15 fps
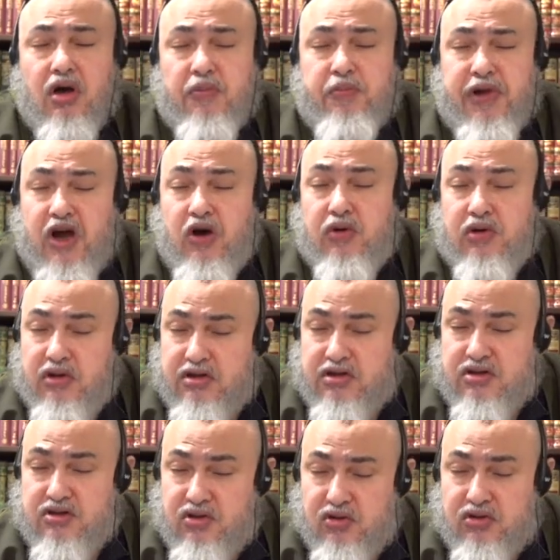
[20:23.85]

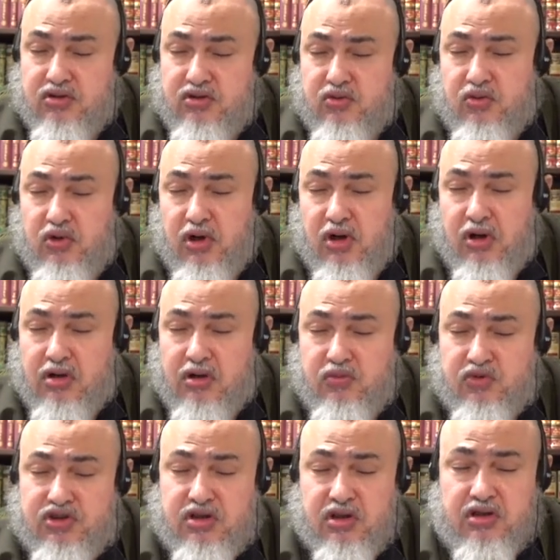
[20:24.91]
powerless, those who are
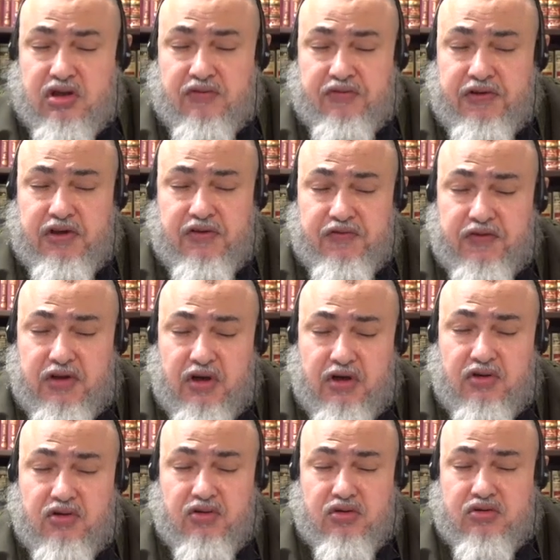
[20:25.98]
mustadafina fil
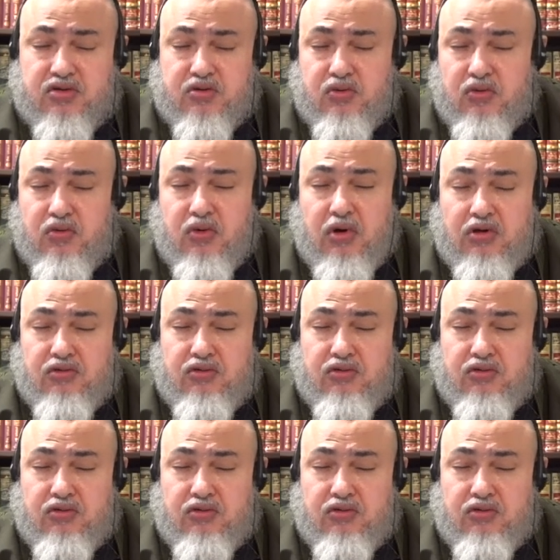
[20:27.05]
ard, those who